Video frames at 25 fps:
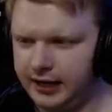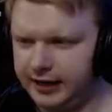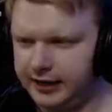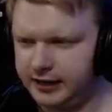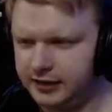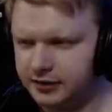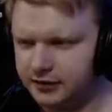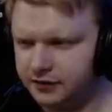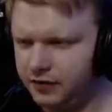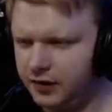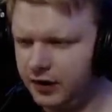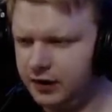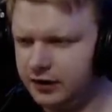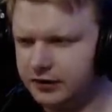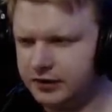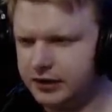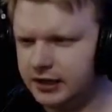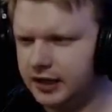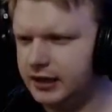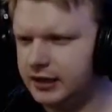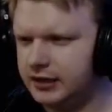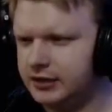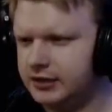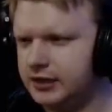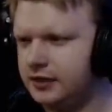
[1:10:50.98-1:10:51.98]
as far as
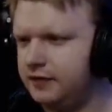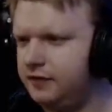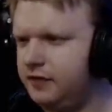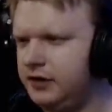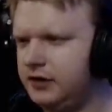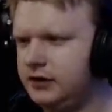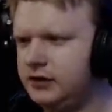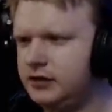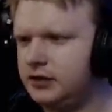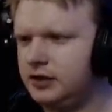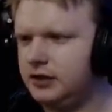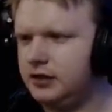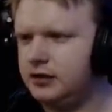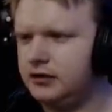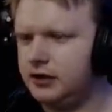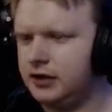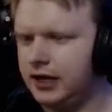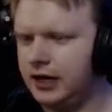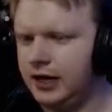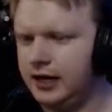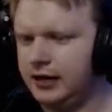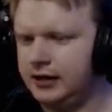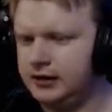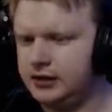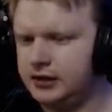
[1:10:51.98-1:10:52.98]
other stuff, I don't
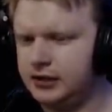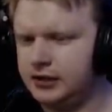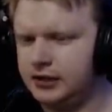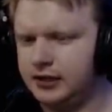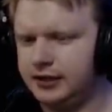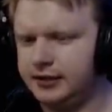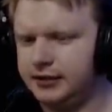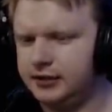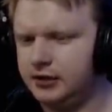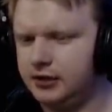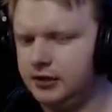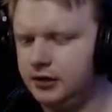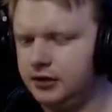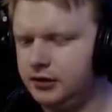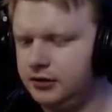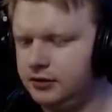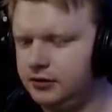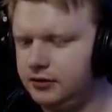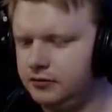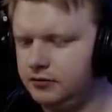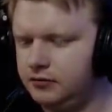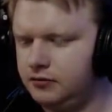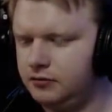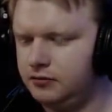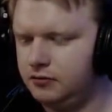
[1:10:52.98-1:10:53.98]
actually know
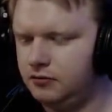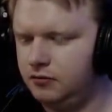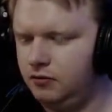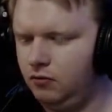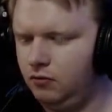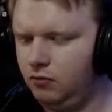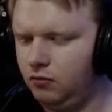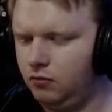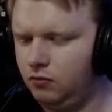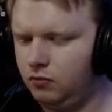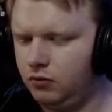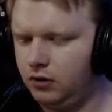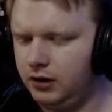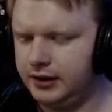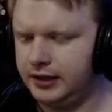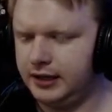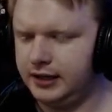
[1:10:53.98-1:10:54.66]
what they're